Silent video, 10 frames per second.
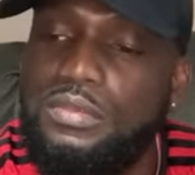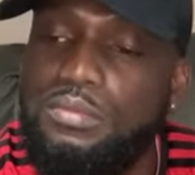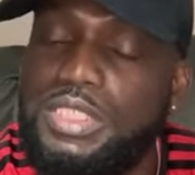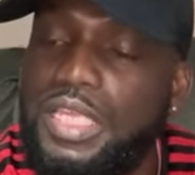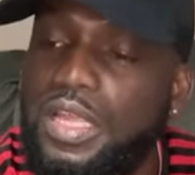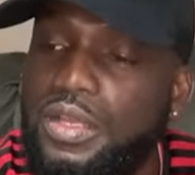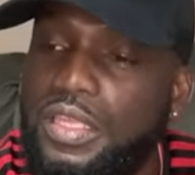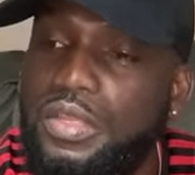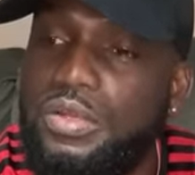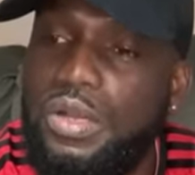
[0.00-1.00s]
Me say, yo,
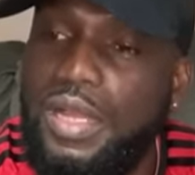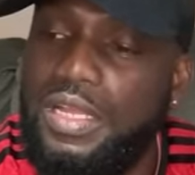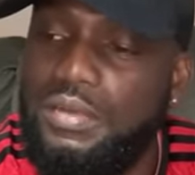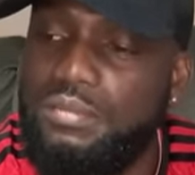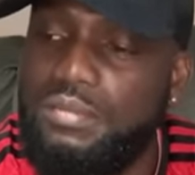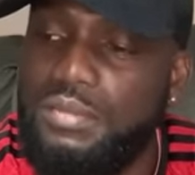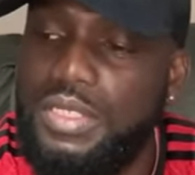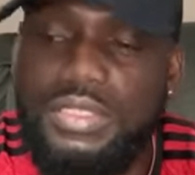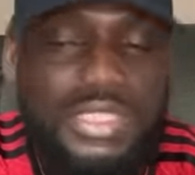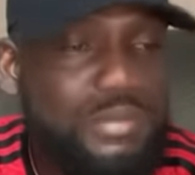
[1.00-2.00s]
you know, we
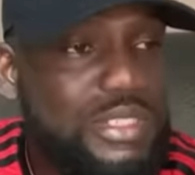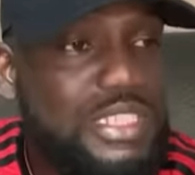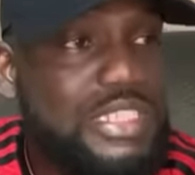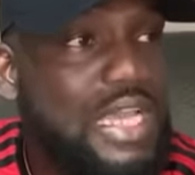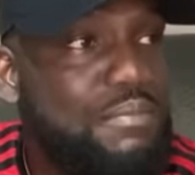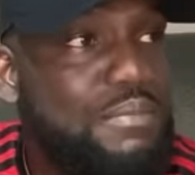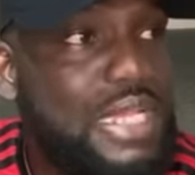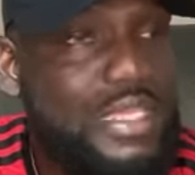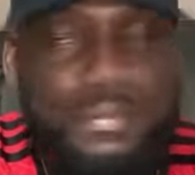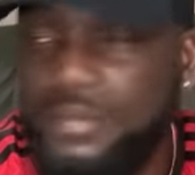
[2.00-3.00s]
just kiss my teeth and
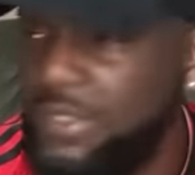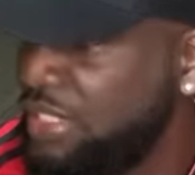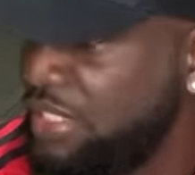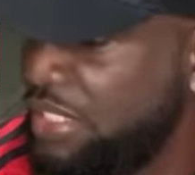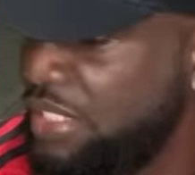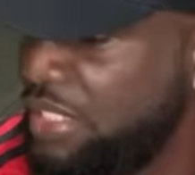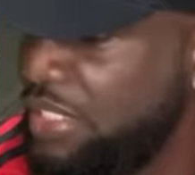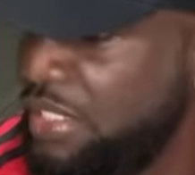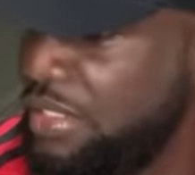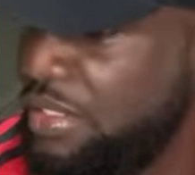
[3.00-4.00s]
block him.
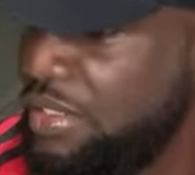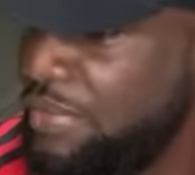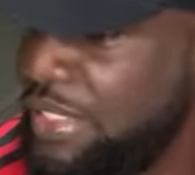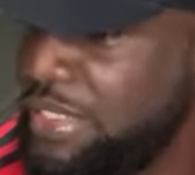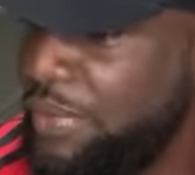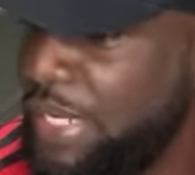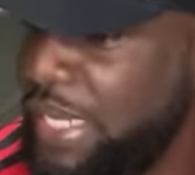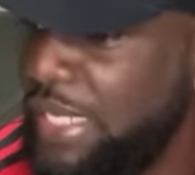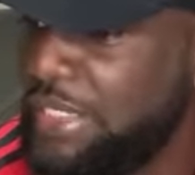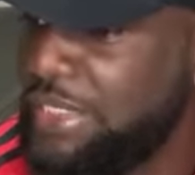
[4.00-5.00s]
I say, what
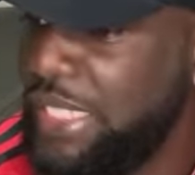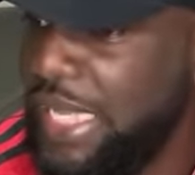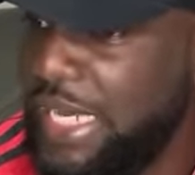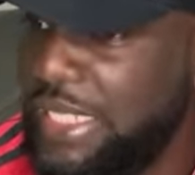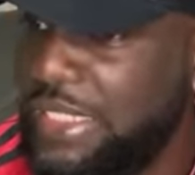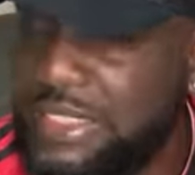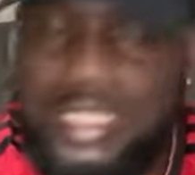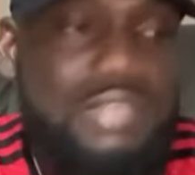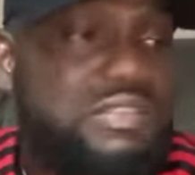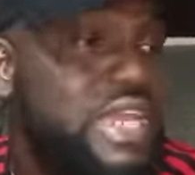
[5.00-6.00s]
kind of style that?
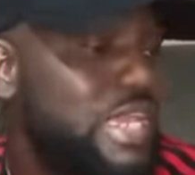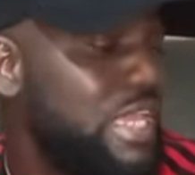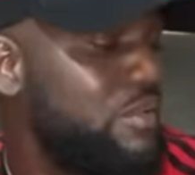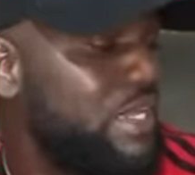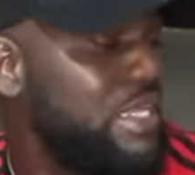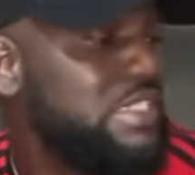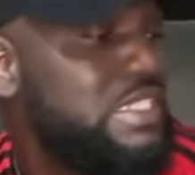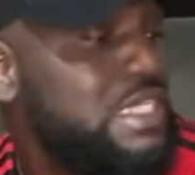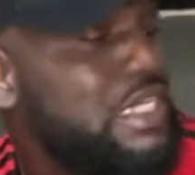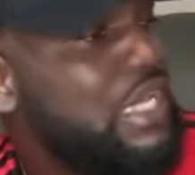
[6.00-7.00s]
This evening again, one next
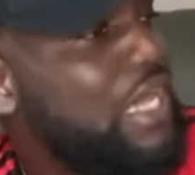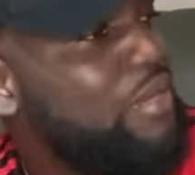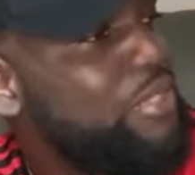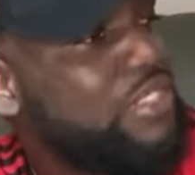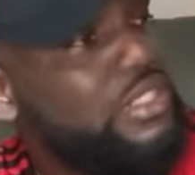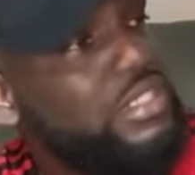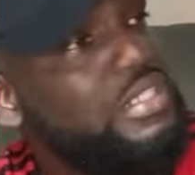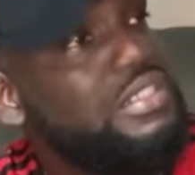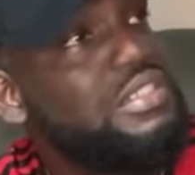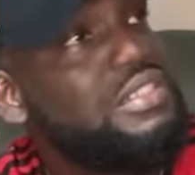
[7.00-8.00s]
lady call me.
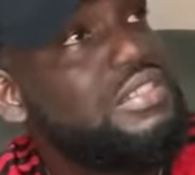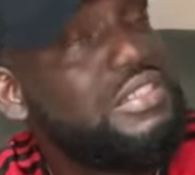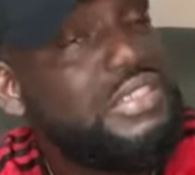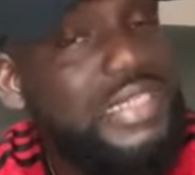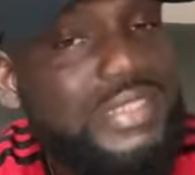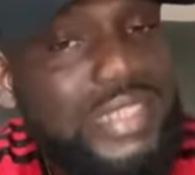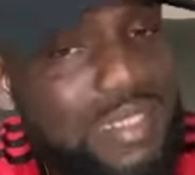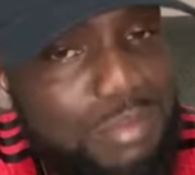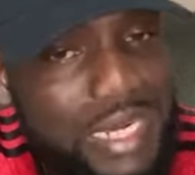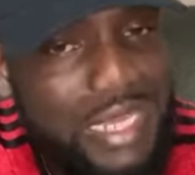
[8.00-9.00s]
She say, he
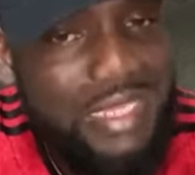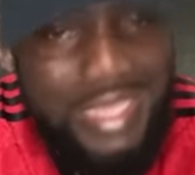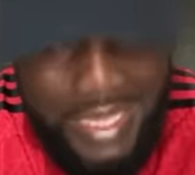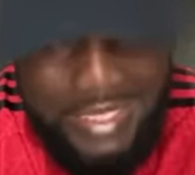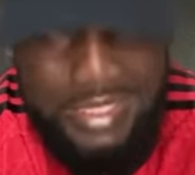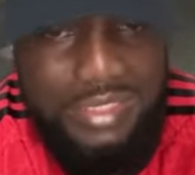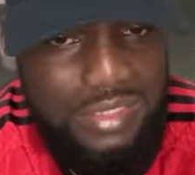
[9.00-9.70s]
said man again.